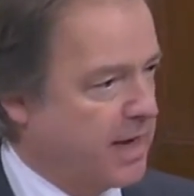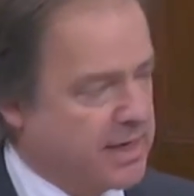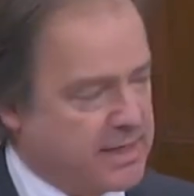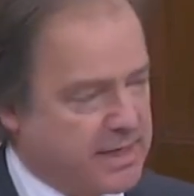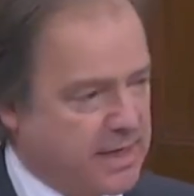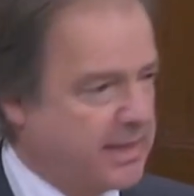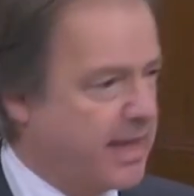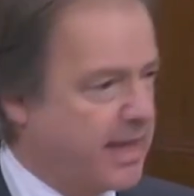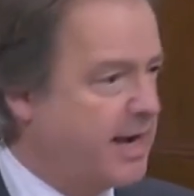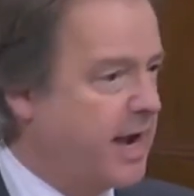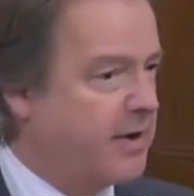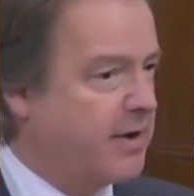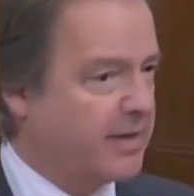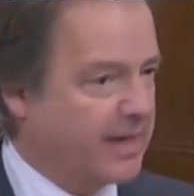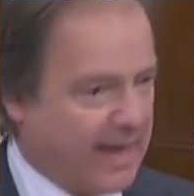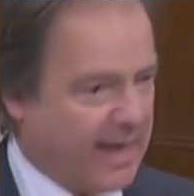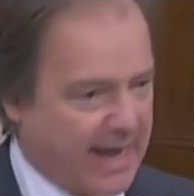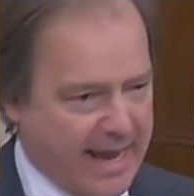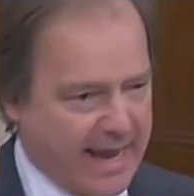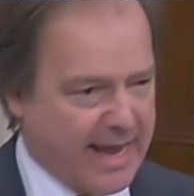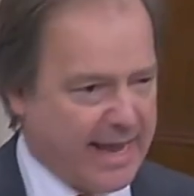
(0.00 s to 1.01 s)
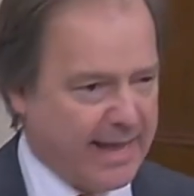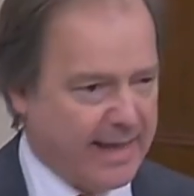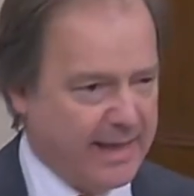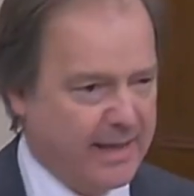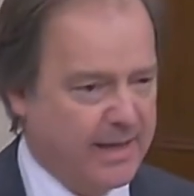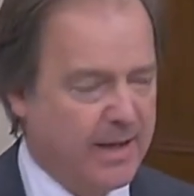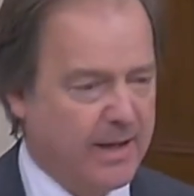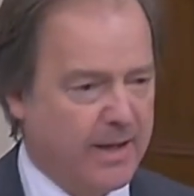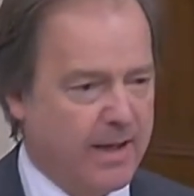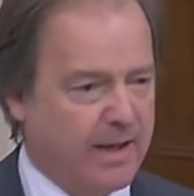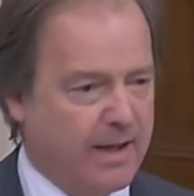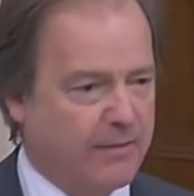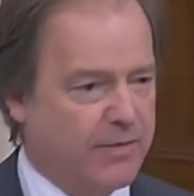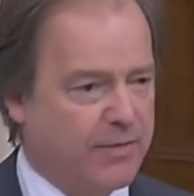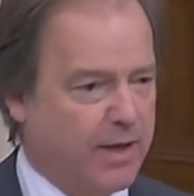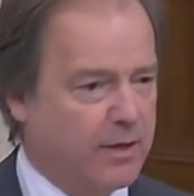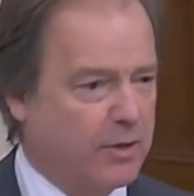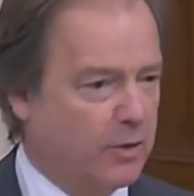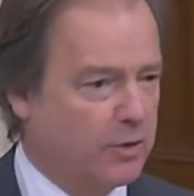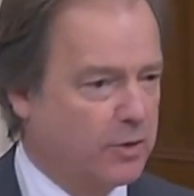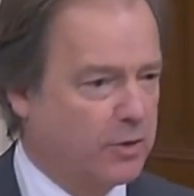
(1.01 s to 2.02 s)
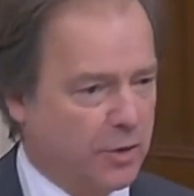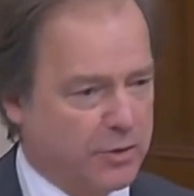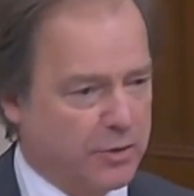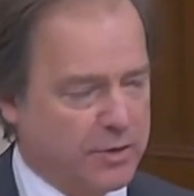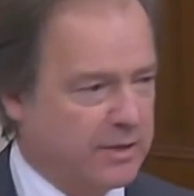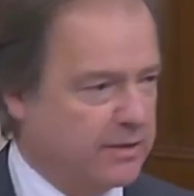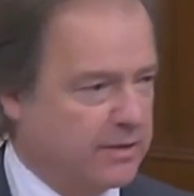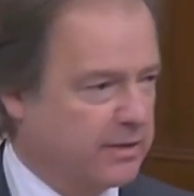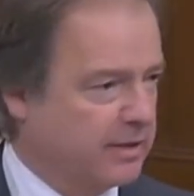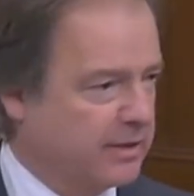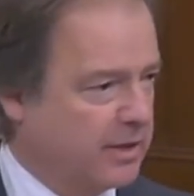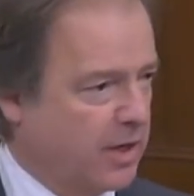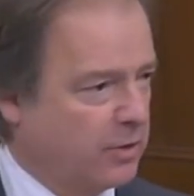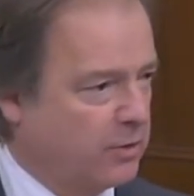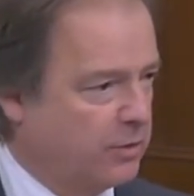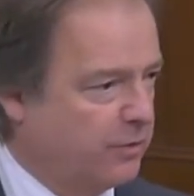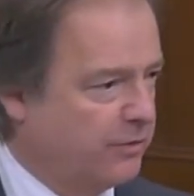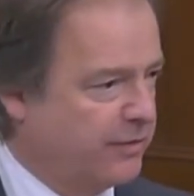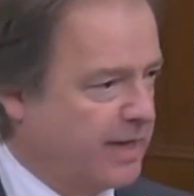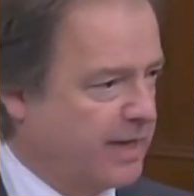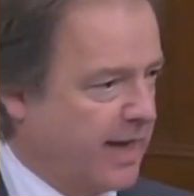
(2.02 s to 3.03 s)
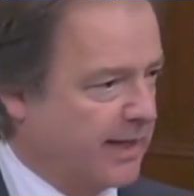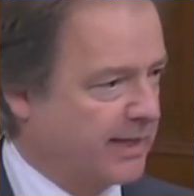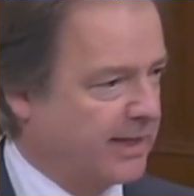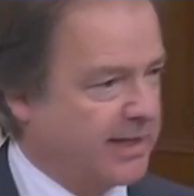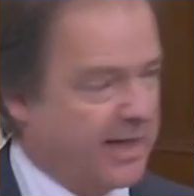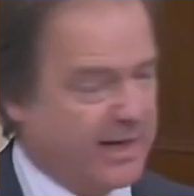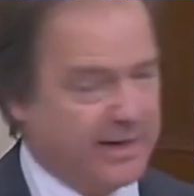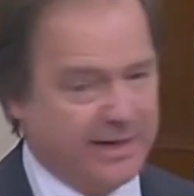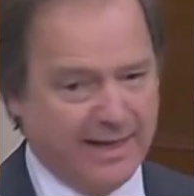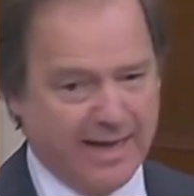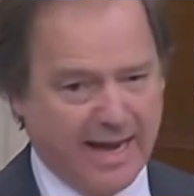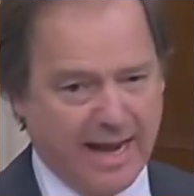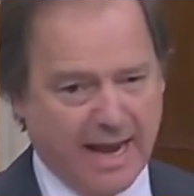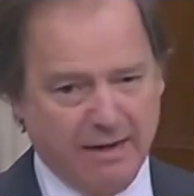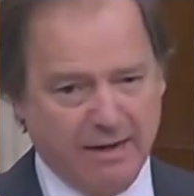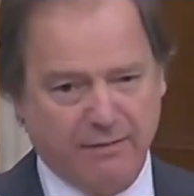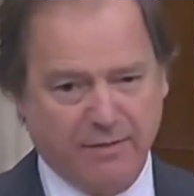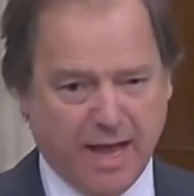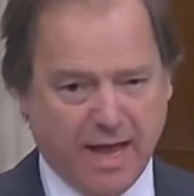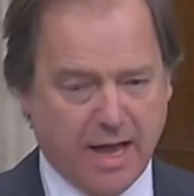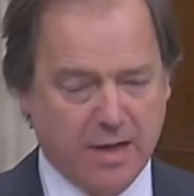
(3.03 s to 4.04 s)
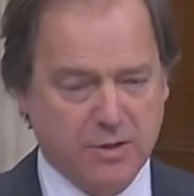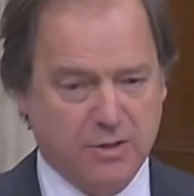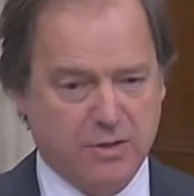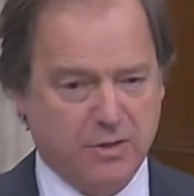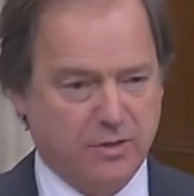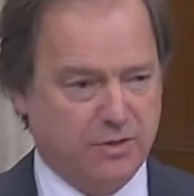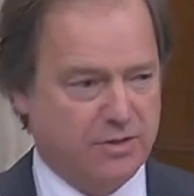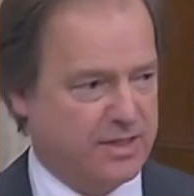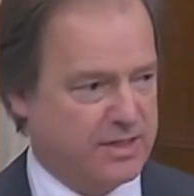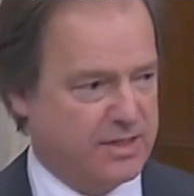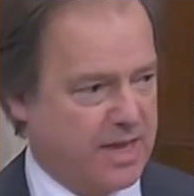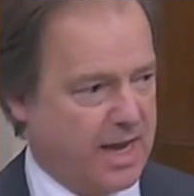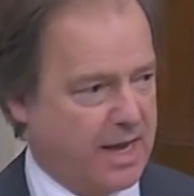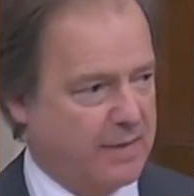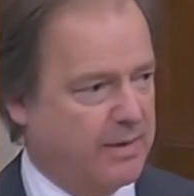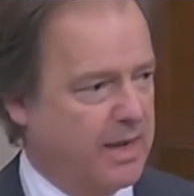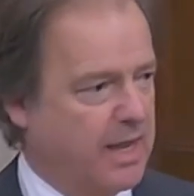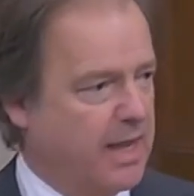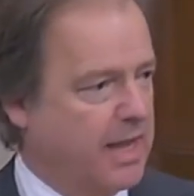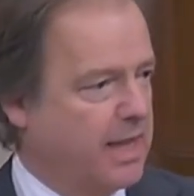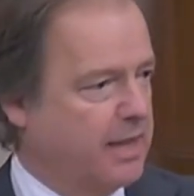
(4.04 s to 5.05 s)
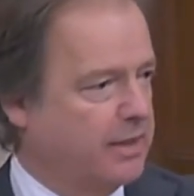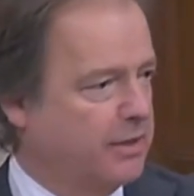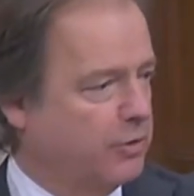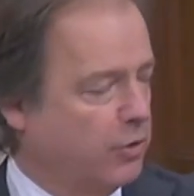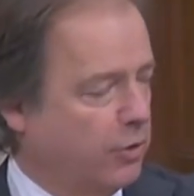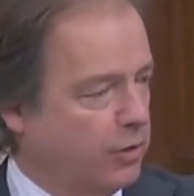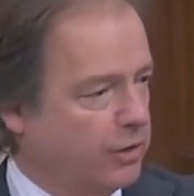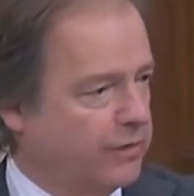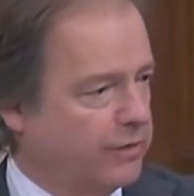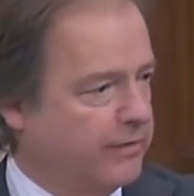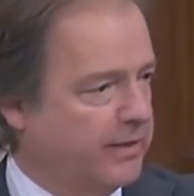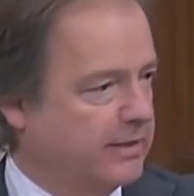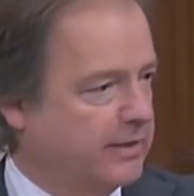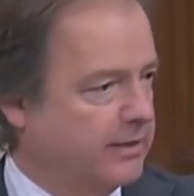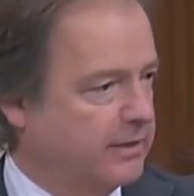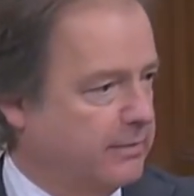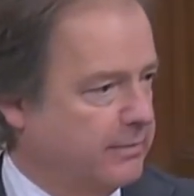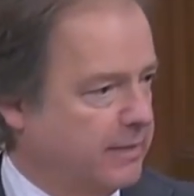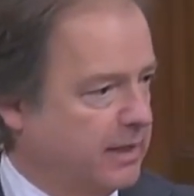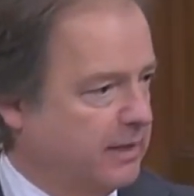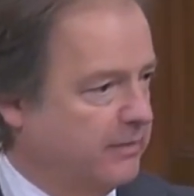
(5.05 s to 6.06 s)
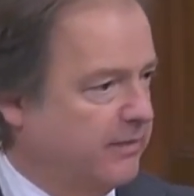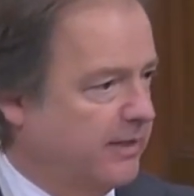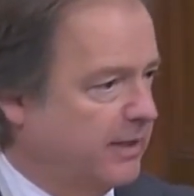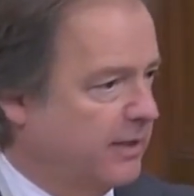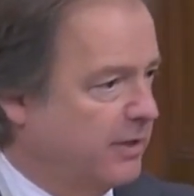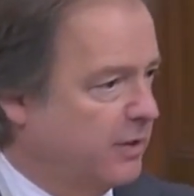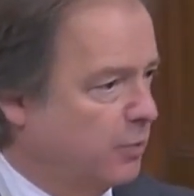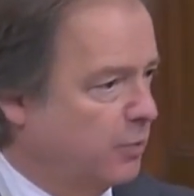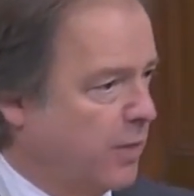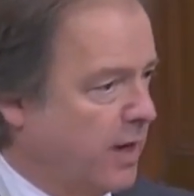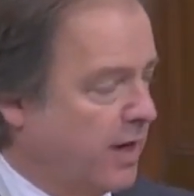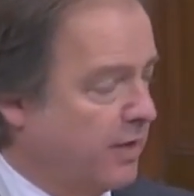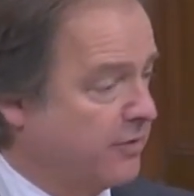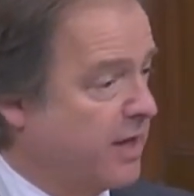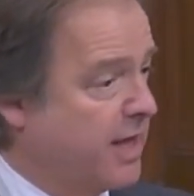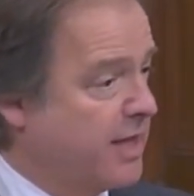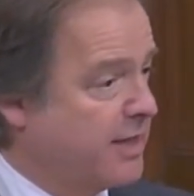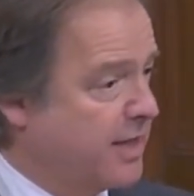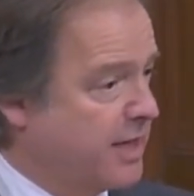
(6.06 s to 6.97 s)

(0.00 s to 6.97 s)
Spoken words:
So they don't care if they're not nodding to the local vernacular. They don't care if the house looks the same in the north of England, the middle of England and Wales.